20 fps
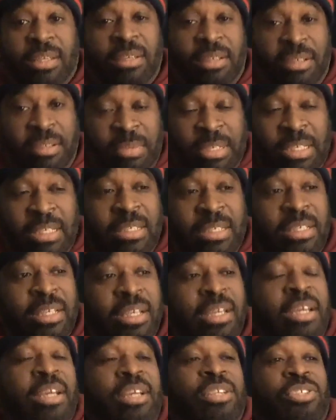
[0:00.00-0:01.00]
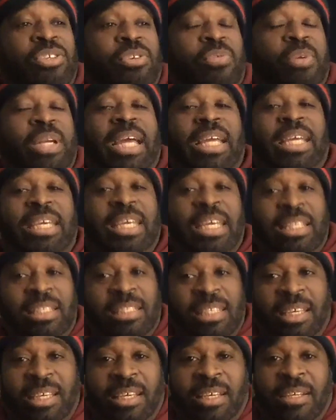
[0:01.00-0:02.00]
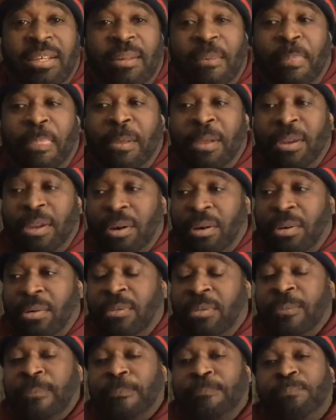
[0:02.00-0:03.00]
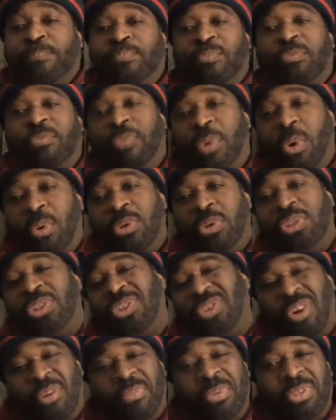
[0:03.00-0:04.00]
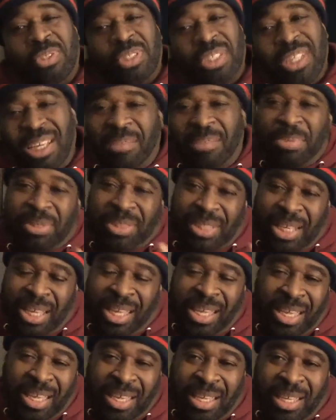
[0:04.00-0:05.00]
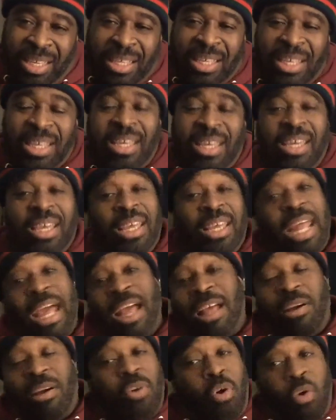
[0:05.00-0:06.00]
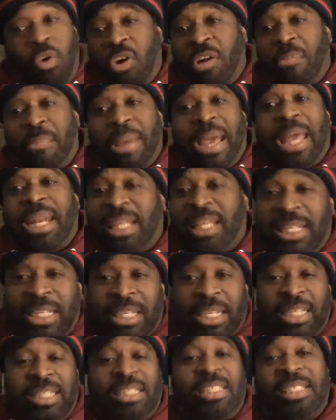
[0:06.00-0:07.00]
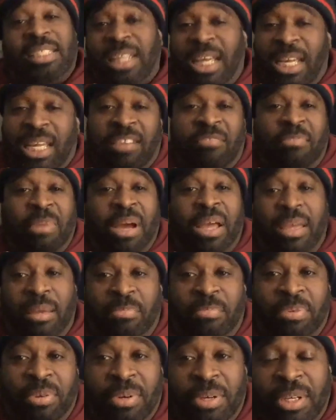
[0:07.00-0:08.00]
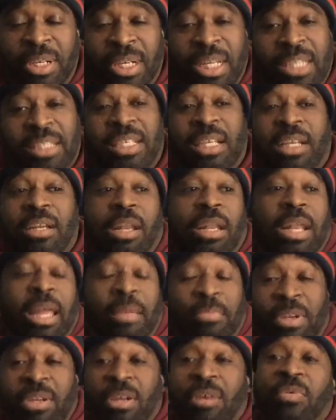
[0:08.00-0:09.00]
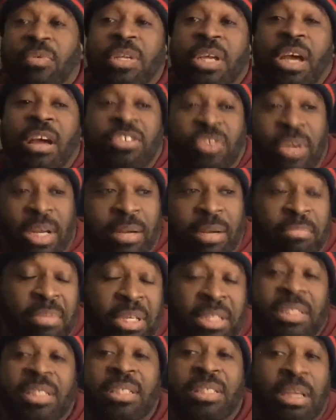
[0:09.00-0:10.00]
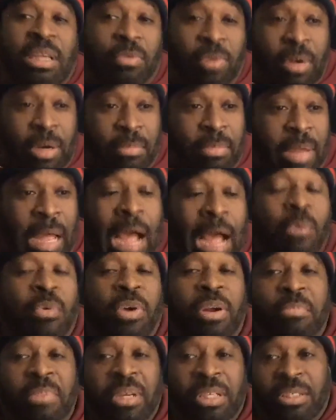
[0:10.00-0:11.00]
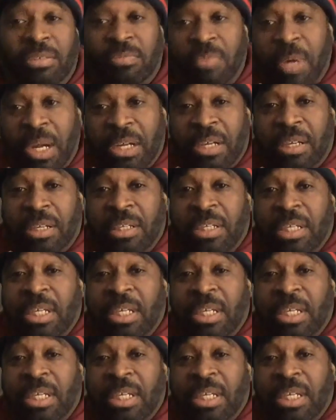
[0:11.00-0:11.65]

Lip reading: you know what I mean? So when I get there, you know, vocals is almost there, but and I automatically listen. I give my input, and I said, let me know when y'all trying to mix this. I want to mix the record.